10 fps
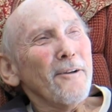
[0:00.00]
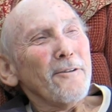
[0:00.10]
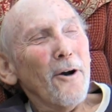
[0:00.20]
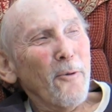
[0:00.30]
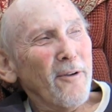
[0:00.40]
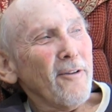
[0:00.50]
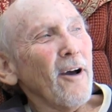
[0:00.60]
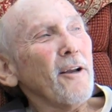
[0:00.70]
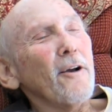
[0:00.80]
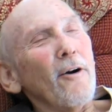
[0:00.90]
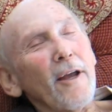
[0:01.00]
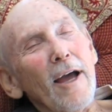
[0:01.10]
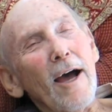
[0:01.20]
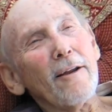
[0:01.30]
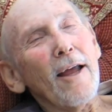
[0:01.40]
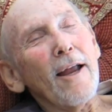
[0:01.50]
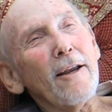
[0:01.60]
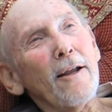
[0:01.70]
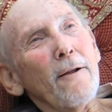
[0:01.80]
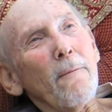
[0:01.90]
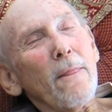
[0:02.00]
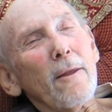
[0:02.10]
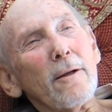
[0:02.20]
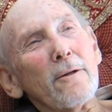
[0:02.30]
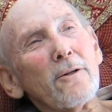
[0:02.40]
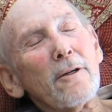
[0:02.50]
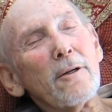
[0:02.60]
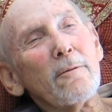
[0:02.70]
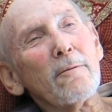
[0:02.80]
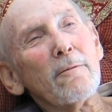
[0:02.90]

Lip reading: So we started going out, and she